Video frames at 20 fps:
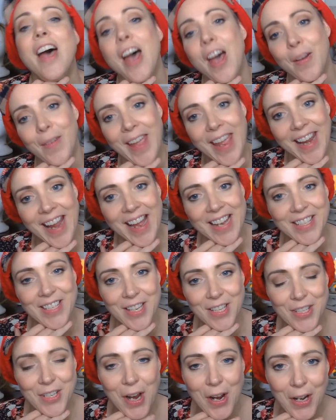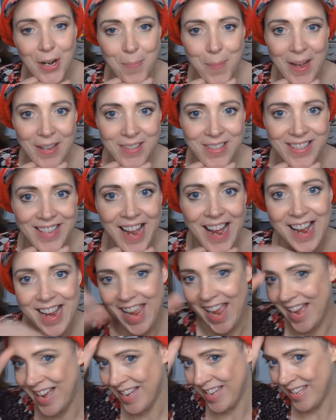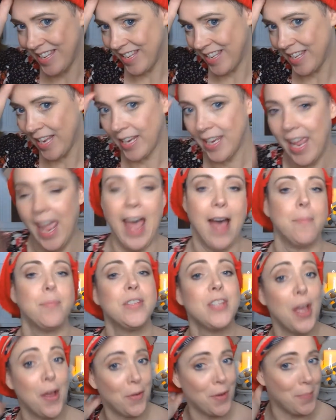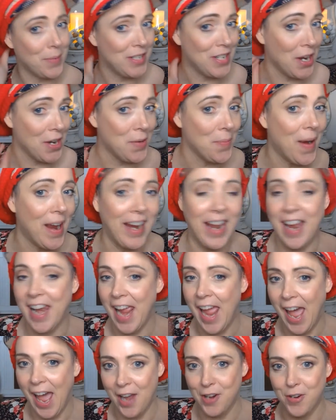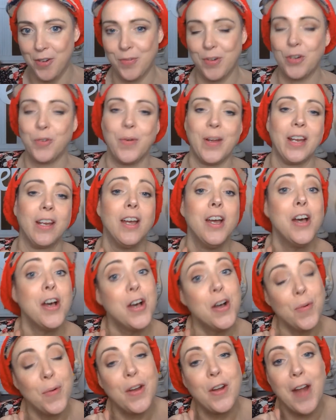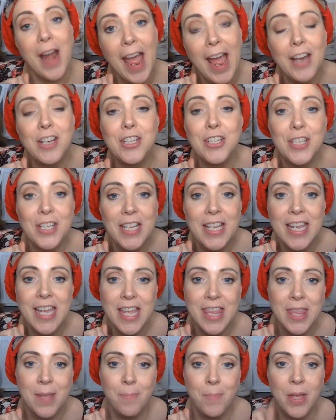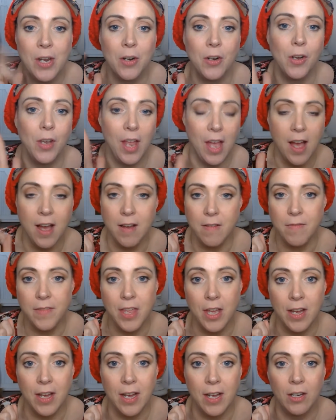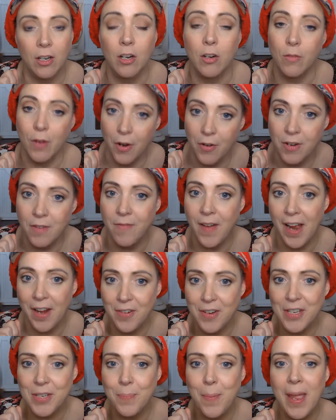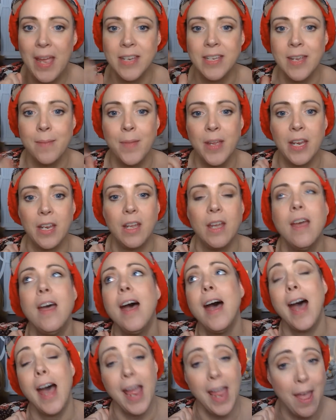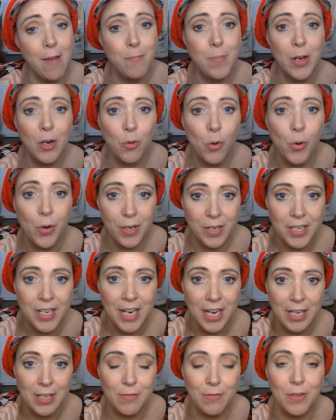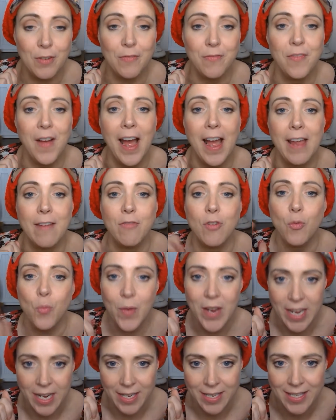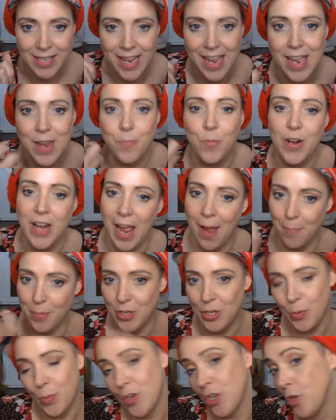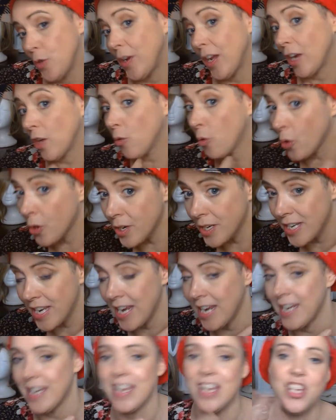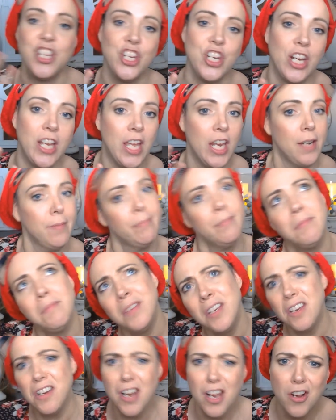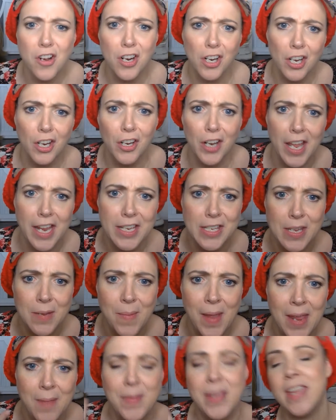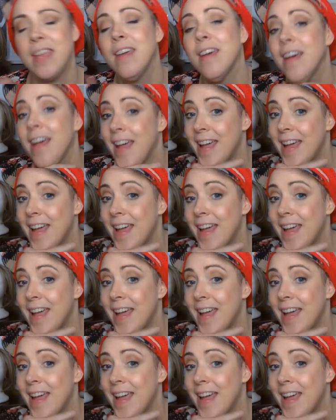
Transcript: Okay, guys, let's talk about Zion's cap. So let me tell you why I got a hat on real quick. We are actually in the middle of the coronavirus pandemic. I have been quarantined for 5 weeks. And what happens when you get quarantined is you get, a little lazy maybe.